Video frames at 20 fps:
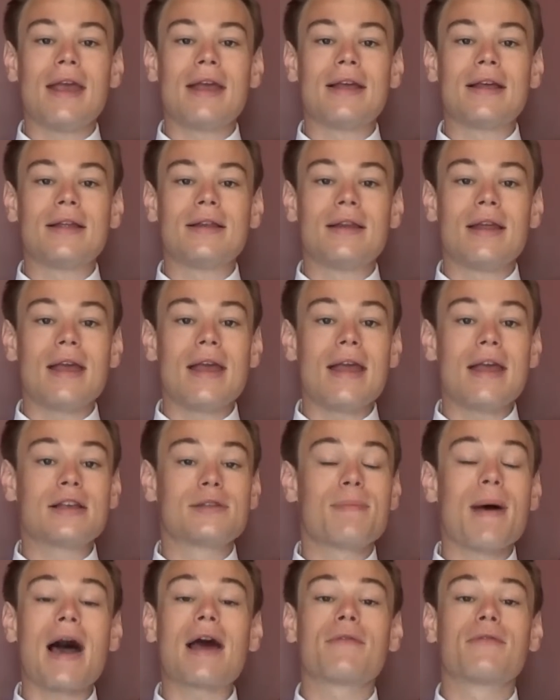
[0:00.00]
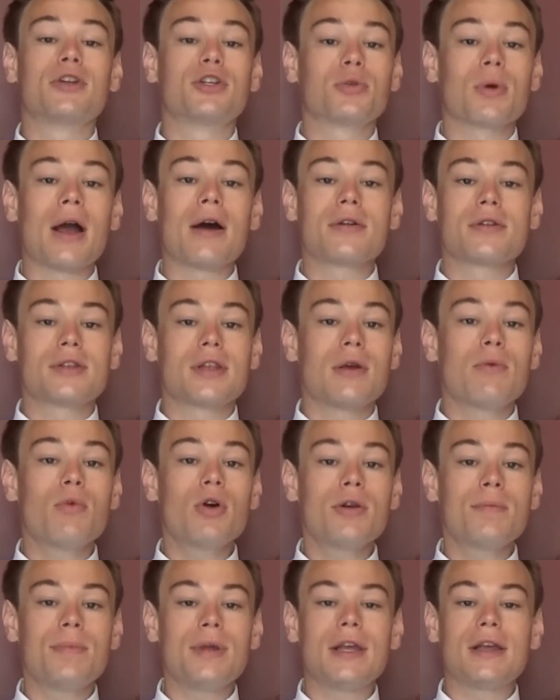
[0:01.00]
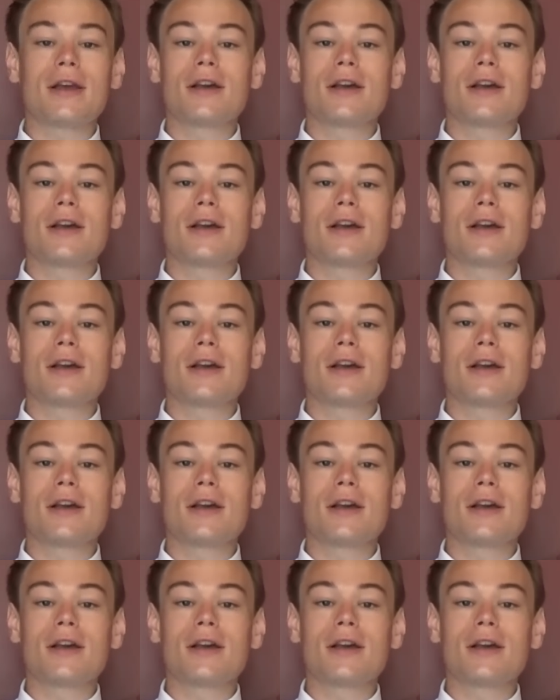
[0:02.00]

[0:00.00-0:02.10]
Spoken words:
in as bad of a drought as they would be,